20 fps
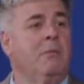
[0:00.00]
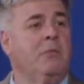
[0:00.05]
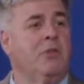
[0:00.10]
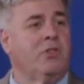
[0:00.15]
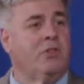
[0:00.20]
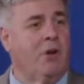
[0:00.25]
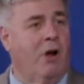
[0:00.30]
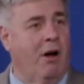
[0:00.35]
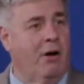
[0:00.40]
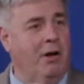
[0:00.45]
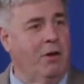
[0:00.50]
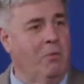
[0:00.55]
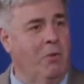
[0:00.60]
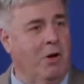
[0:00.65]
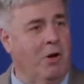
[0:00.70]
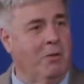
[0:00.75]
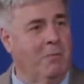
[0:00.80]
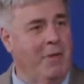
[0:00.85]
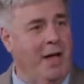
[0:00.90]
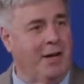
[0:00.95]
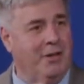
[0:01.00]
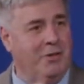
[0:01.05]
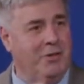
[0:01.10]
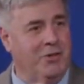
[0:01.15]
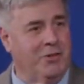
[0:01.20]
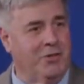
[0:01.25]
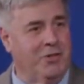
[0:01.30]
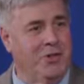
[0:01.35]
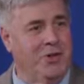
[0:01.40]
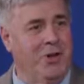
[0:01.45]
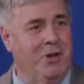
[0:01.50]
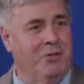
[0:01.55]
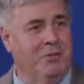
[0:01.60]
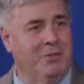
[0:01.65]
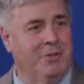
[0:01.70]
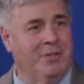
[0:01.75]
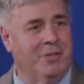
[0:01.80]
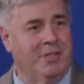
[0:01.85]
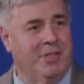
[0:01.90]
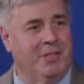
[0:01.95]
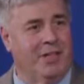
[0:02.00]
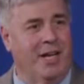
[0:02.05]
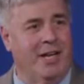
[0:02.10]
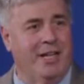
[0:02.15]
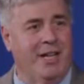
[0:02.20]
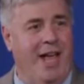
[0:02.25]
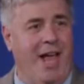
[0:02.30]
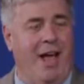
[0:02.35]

Mr. Harding, welcome back to the studio. Delighted